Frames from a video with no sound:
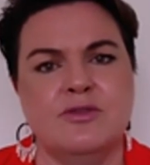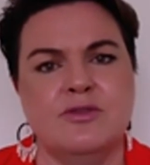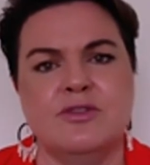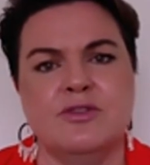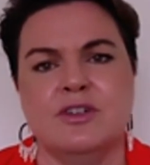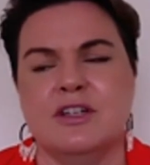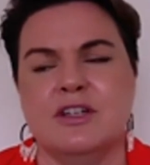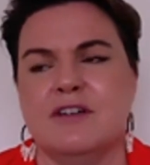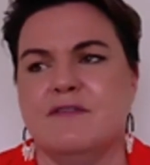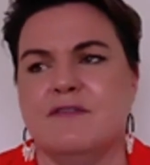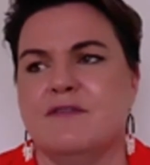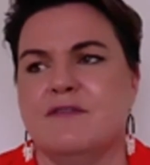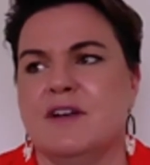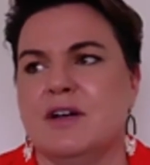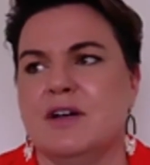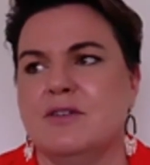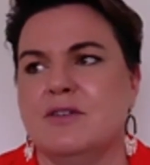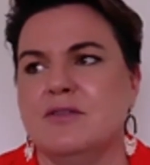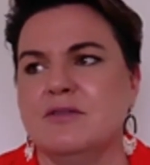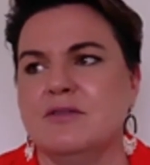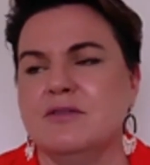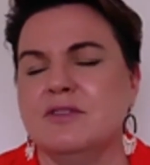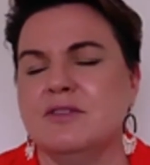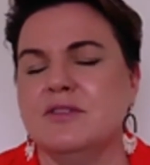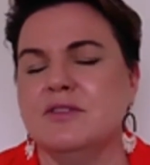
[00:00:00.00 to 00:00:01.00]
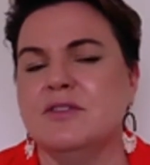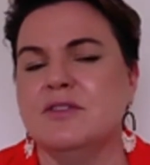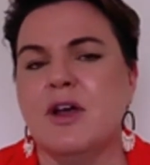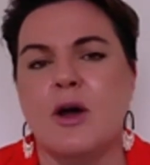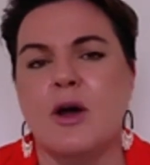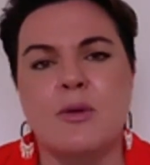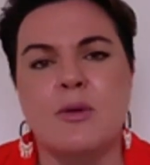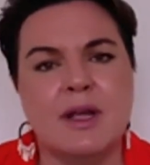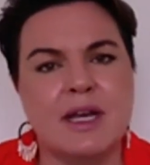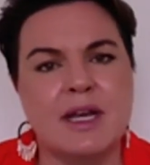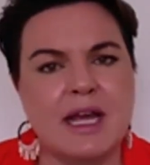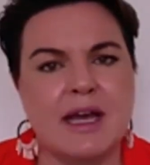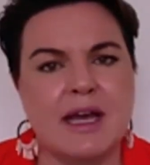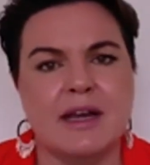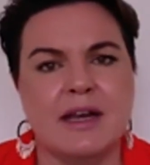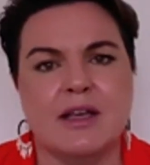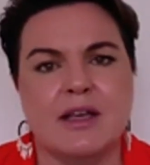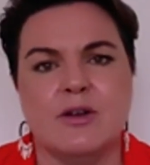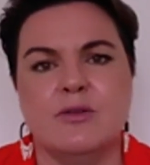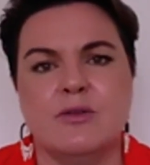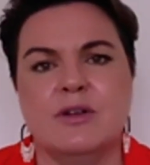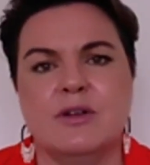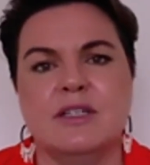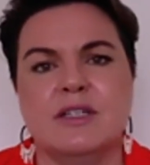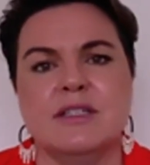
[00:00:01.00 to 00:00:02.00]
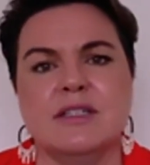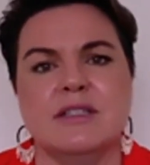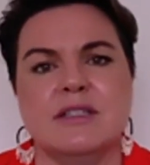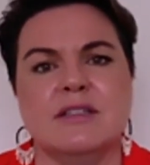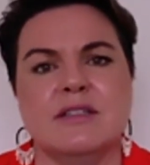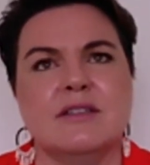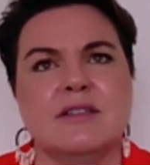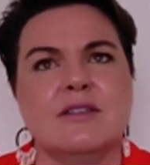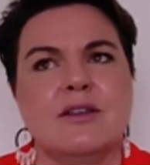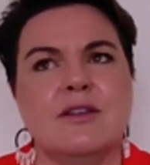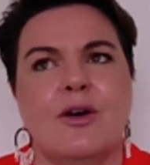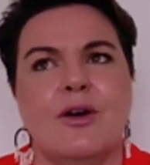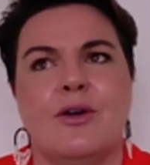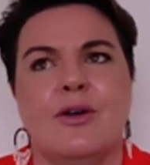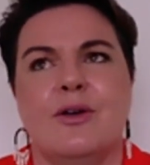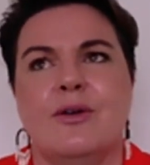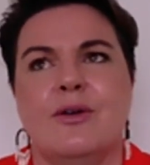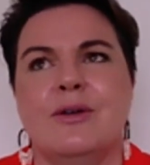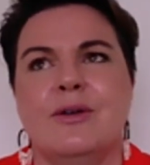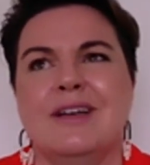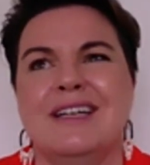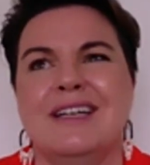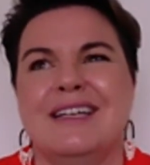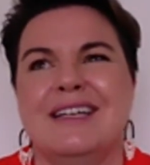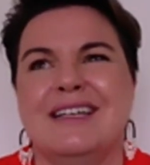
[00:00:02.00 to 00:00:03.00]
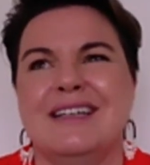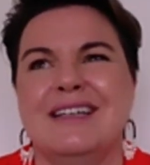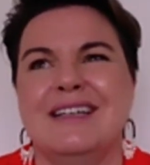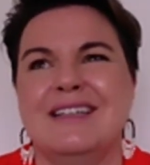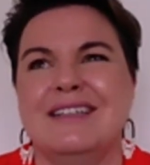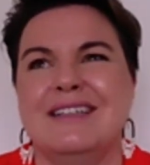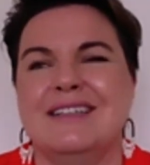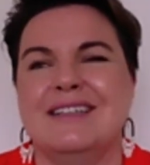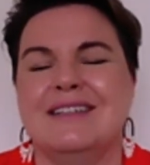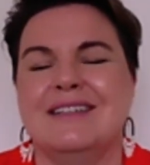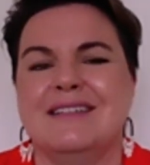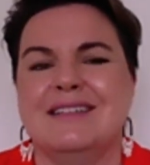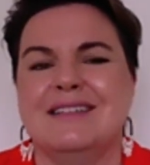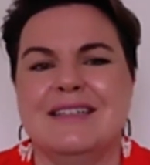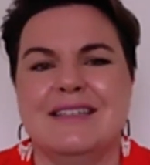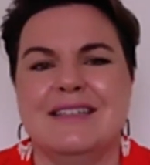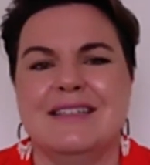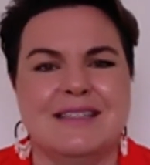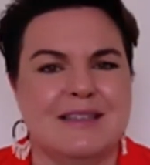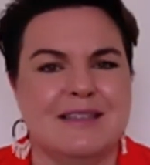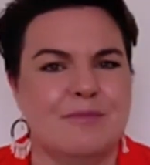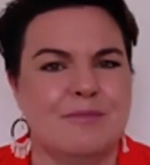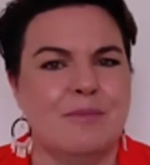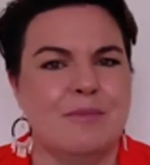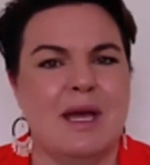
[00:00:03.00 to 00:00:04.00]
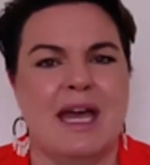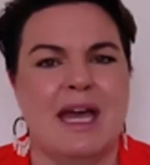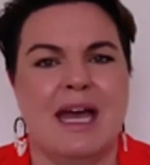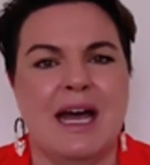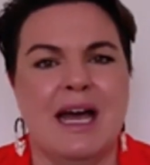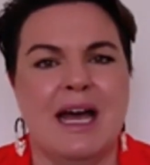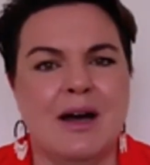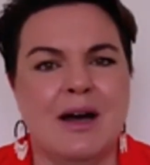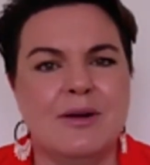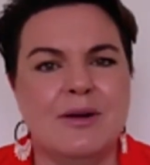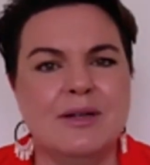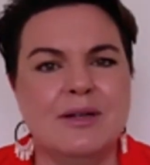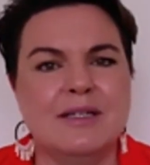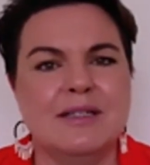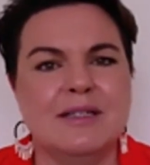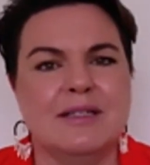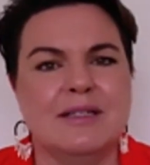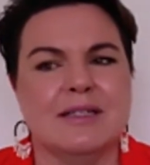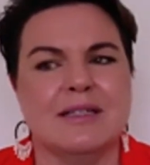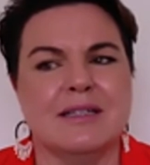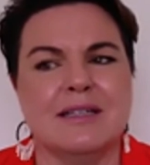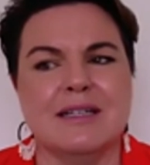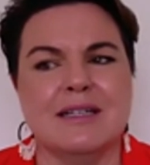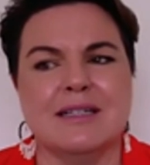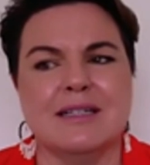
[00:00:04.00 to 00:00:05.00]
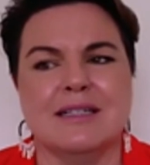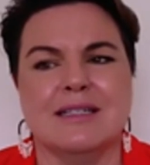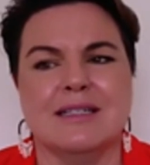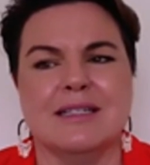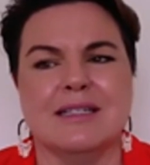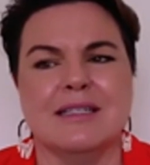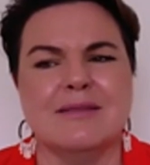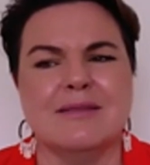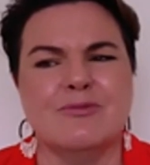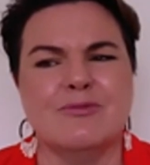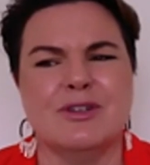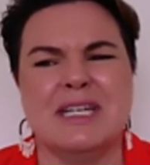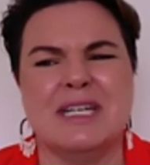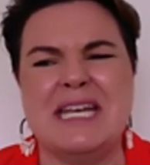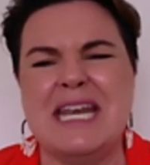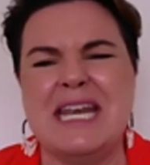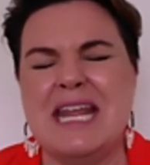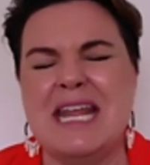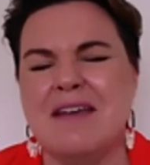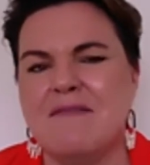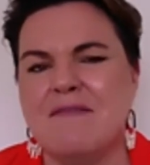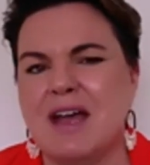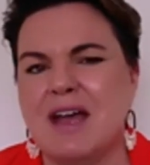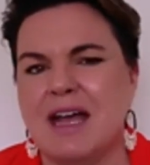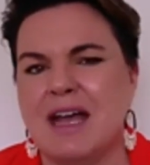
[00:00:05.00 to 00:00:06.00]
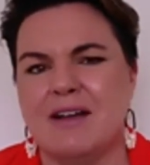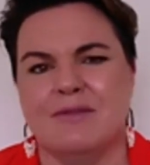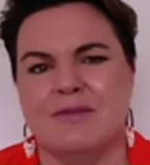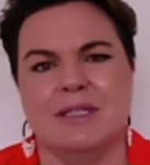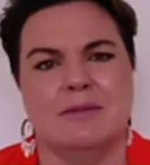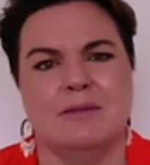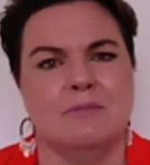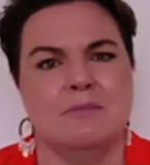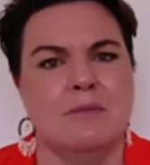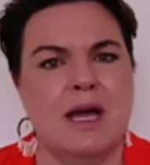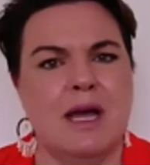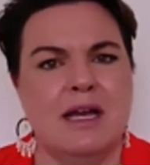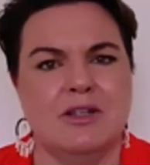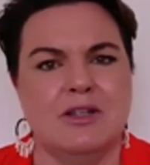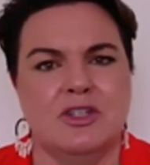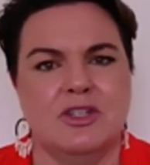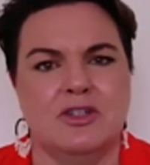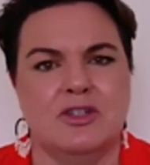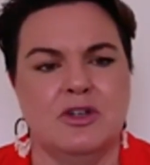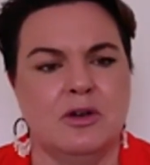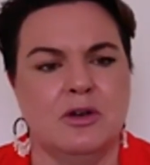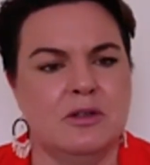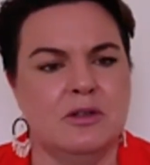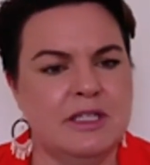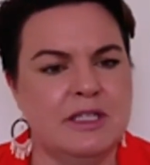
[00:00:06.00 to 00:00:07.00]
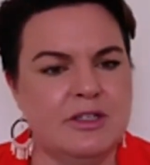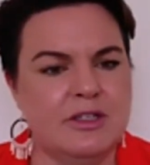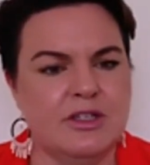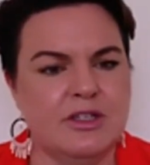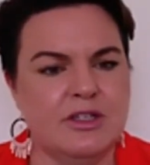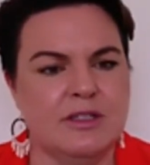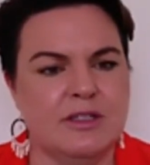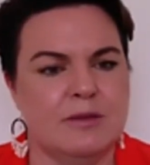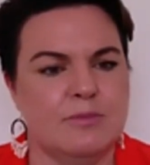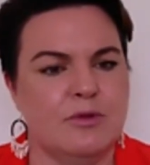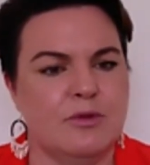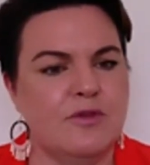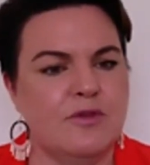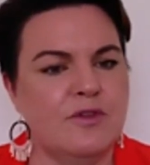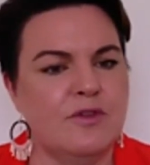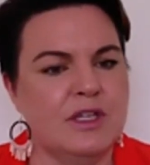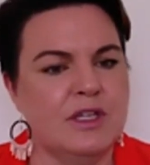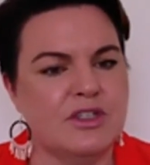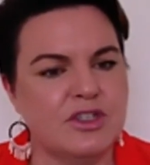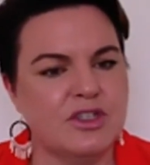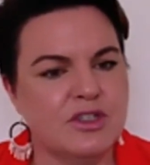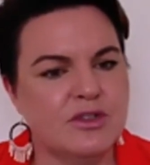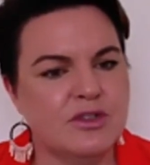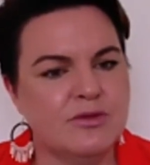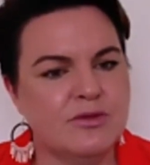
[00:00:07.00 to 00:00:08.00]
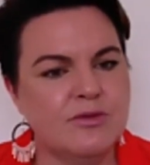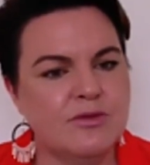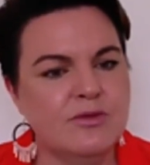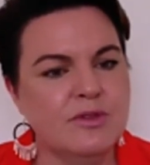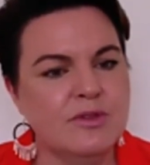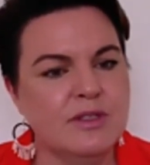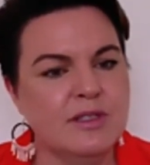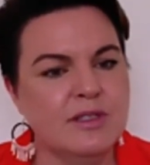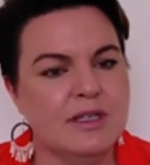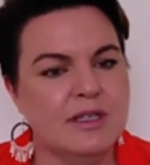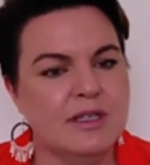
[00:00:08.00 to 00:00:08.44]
I felt so inadequate and so disempowered, and like I just would never have as much knowledge as professionals,